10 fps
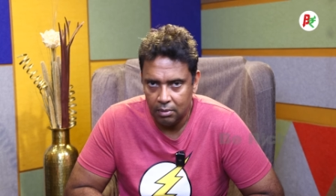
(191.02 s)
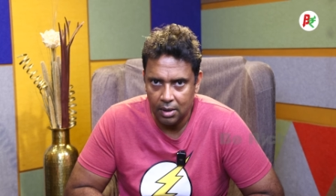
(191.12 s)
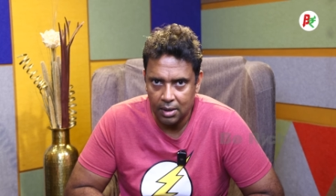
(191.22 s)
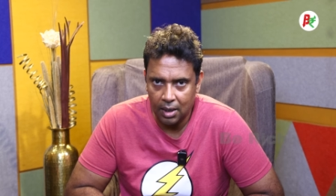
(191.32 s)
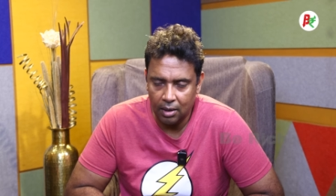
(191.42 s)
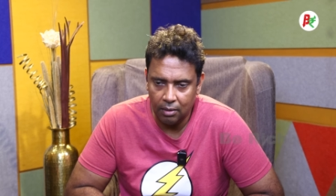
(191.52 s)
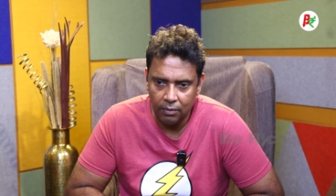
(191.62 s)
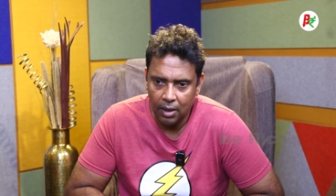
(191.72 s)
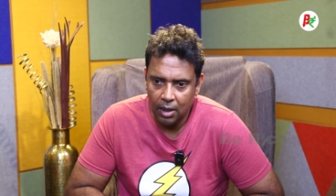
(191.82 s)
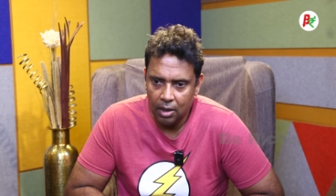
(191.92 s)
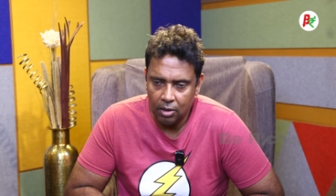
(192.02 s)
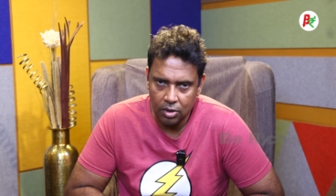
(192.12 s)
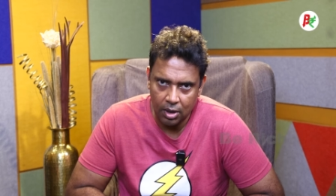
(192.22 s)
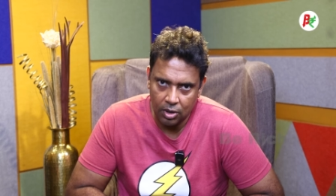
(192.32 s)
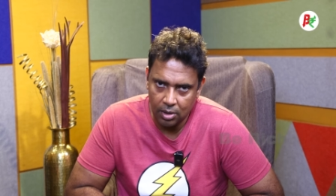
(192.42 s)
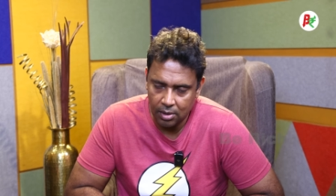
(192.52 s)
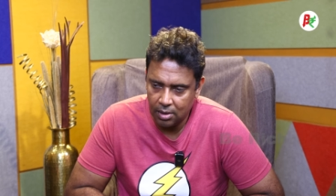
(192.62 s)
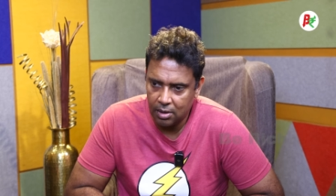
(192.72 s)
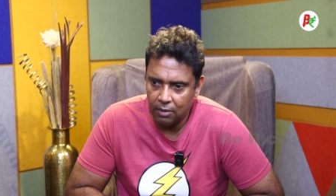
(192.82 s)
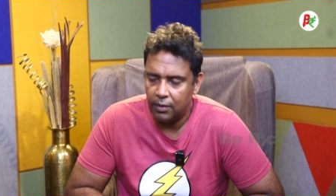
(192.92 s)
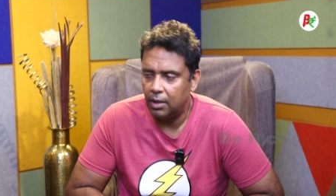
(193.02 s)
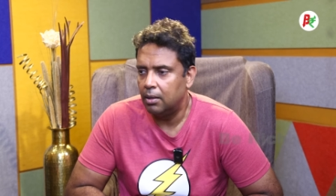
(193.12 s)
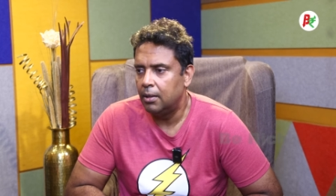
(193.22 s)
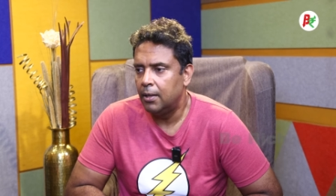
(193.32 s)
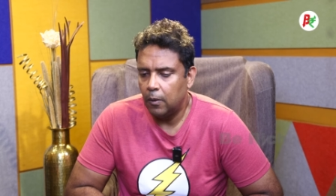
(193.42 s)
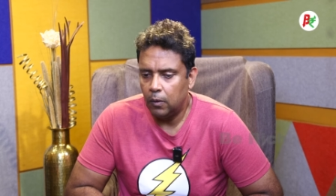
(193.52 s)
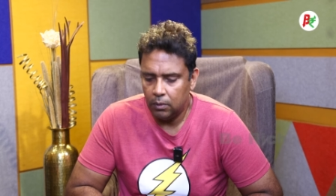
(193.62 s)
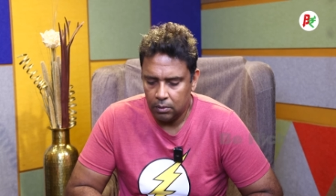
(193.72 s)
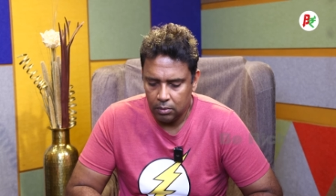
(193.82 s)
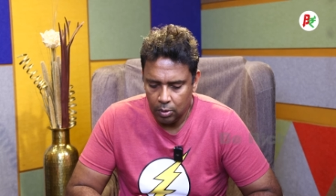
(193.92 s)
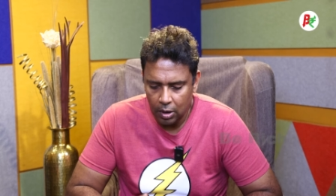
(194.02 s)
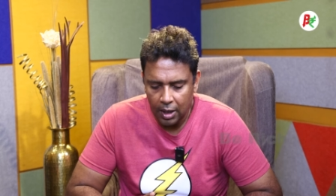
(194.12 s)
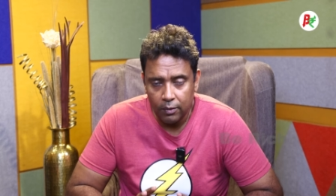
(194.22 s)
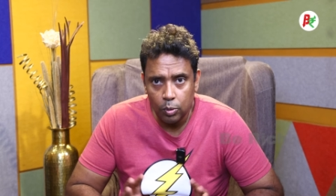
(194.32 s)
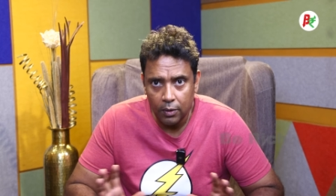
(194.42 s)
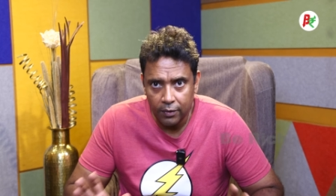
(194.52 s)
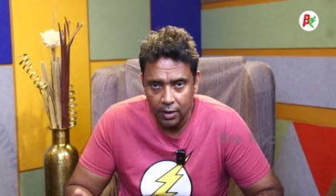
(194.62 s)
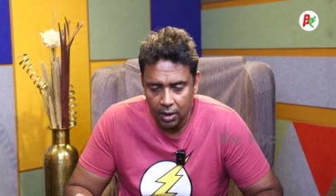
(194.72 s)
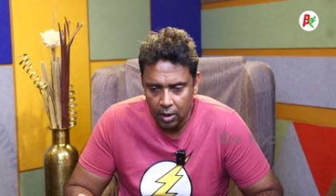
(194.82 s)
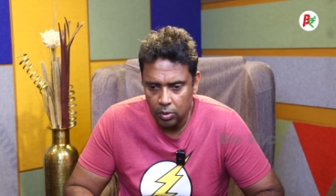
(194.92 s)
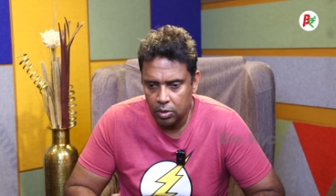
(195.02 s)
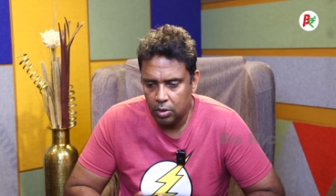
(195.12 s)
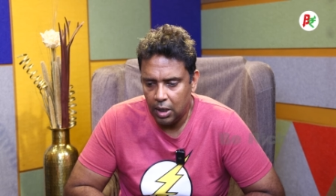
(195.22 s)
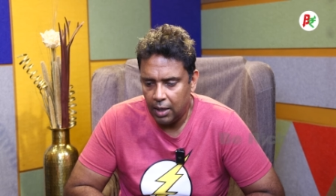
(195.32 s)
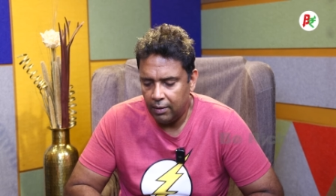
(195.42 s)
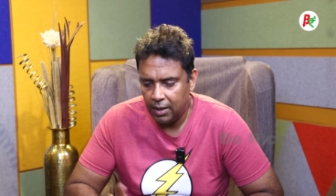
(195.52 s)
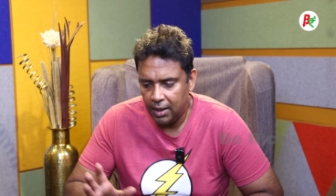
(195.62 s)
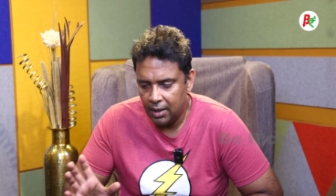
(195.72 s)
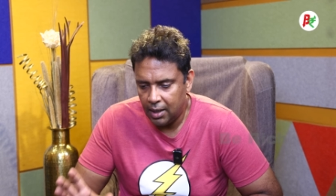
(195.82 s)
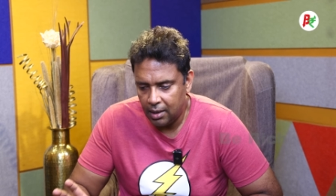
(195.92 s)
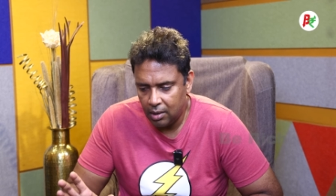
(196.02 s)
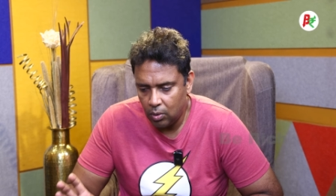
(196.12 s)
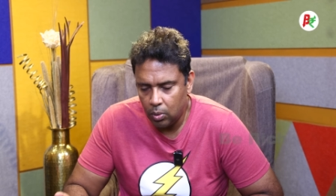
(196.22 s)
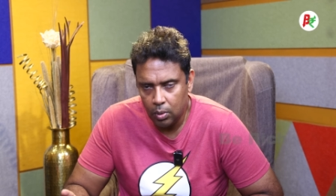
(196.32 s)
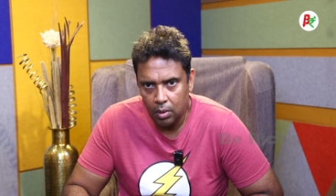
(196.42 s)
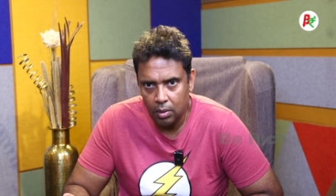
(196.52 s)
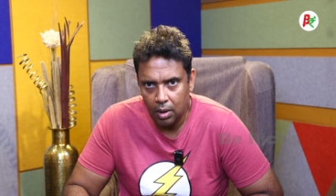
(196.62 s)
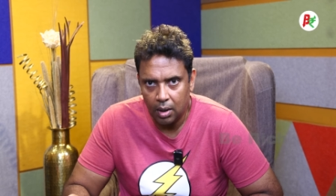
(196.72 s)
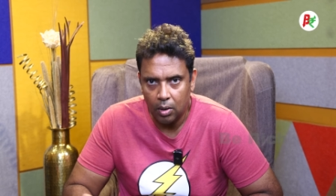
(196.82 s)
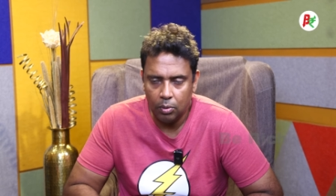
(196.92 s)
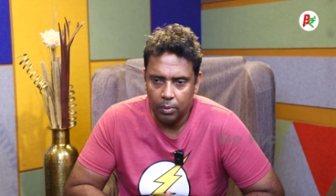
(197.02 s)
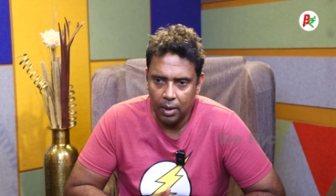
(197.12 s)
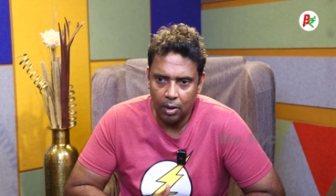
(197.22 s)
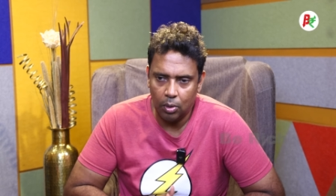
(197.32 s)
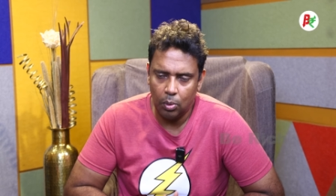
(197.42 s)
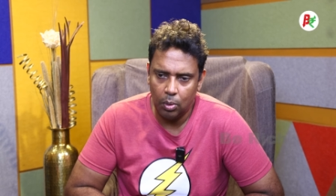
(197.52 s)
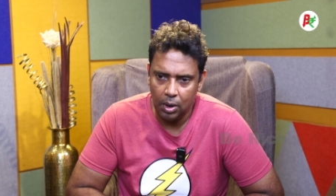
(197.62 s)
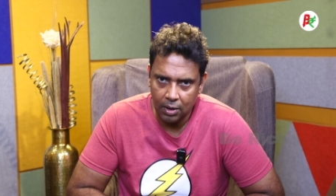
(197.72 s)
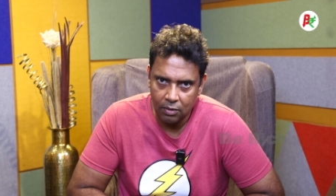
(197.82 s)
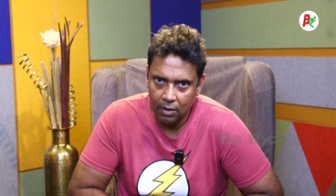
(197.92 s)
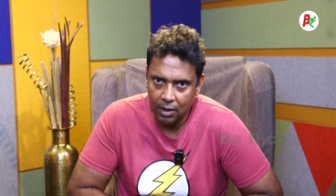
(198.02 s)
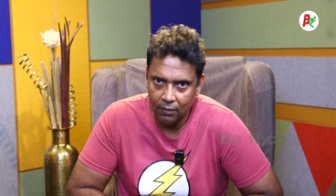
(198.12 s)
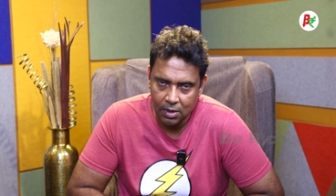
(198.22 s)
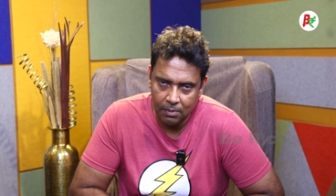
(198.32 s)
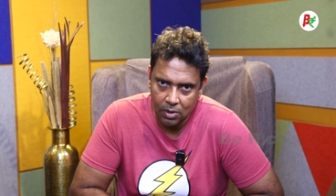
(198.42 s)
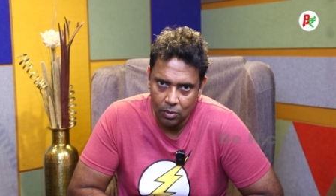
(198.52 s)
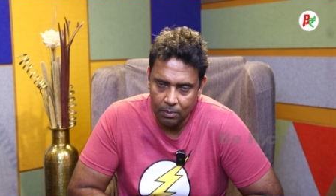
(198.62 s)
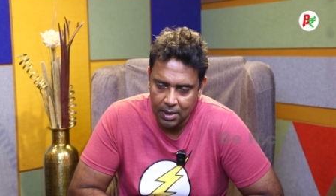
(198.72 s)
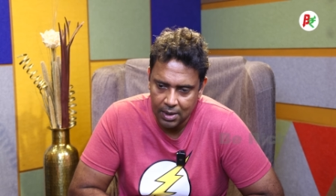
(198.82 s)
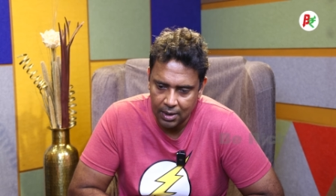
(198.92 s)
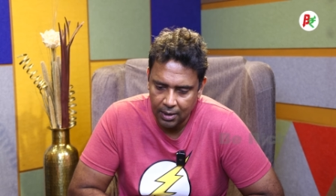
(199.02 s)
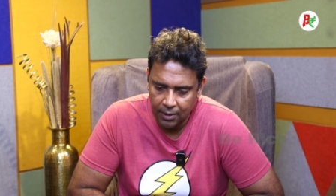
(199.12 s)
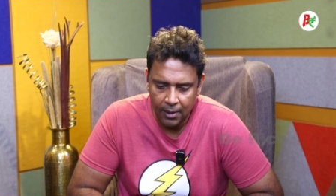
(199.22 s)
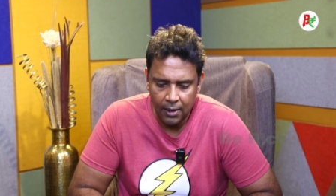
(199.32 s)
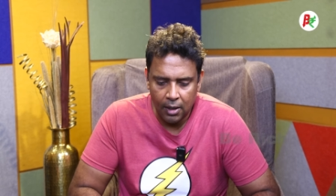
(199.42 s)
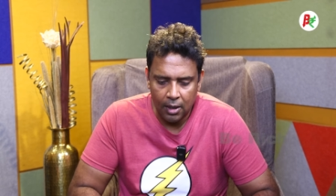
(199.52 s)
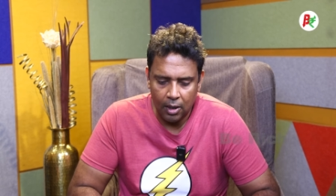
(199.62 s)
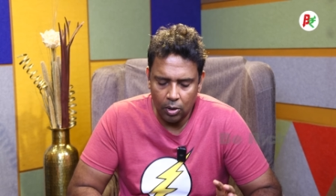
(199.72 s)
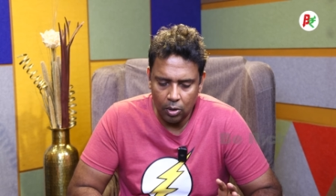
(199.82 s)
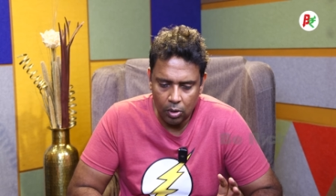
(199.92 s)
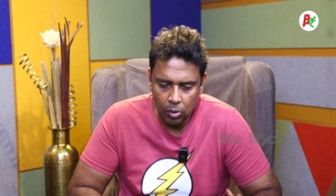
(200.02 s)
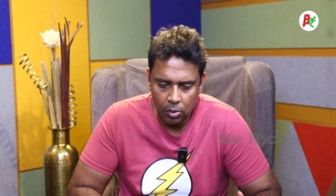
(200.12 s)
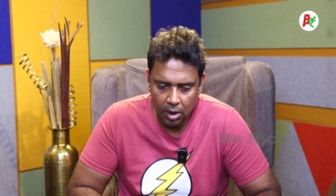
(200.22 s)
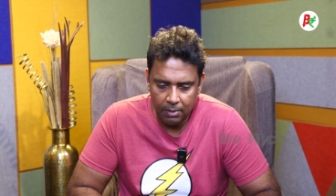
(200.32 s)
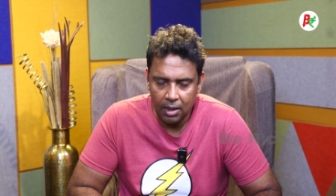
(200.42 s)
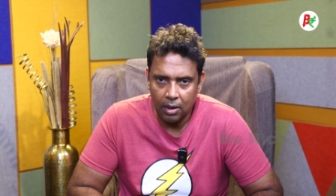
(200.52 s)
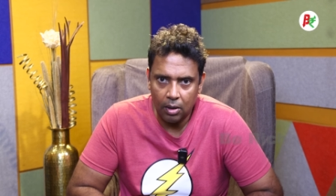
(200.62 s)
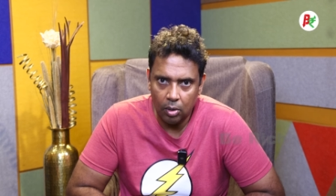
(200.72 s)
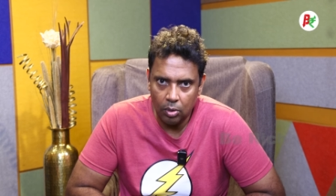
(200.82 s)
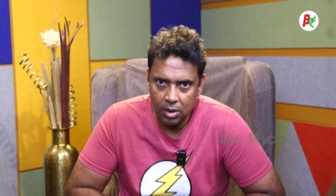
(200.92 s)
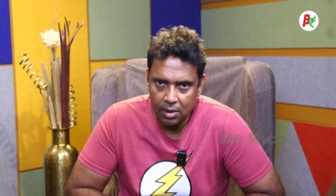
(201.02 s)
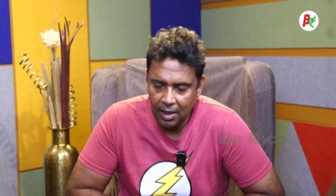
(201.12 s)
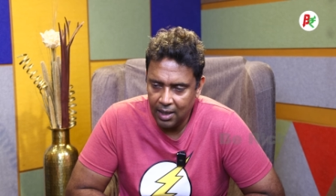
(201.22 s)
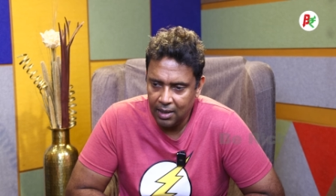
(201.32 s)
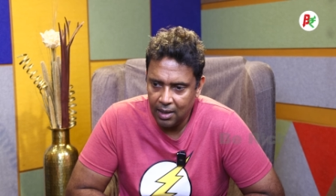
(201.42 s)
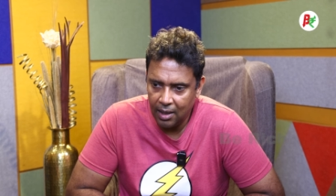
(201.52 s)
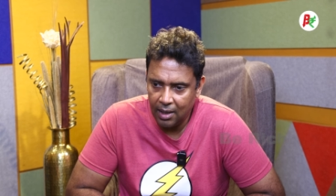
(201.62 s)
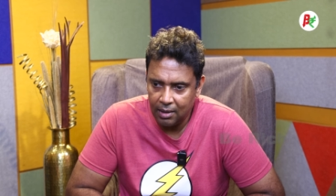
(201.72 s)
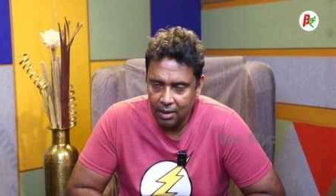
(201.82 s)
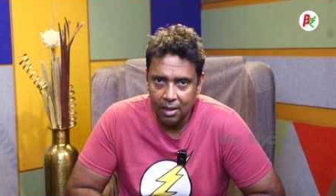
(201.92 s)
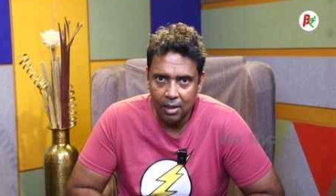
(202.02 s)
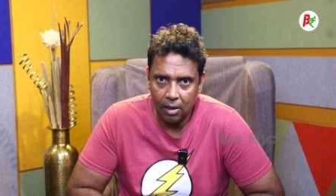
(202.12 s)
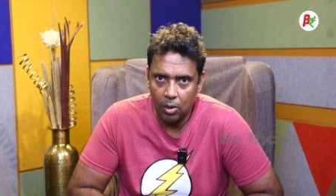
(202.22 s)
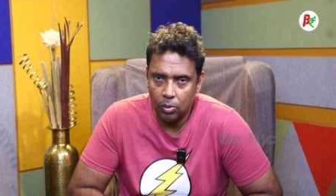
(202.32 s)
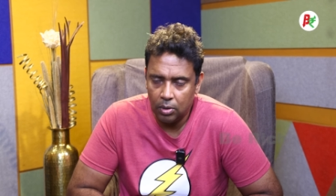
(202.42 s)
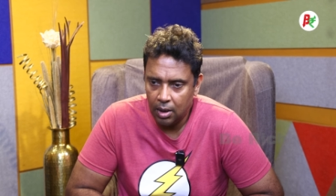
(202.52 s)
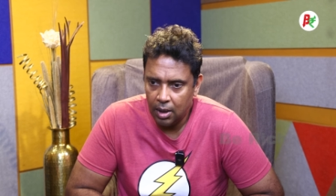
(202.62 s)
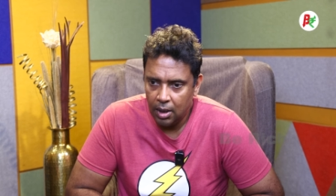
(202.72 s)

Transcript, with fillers: these kind of restrictions. It's different. So you'll have two different accounts. You'll have an NRO account where your old investments will be sitting, and your new Demat account, which is the NRE account,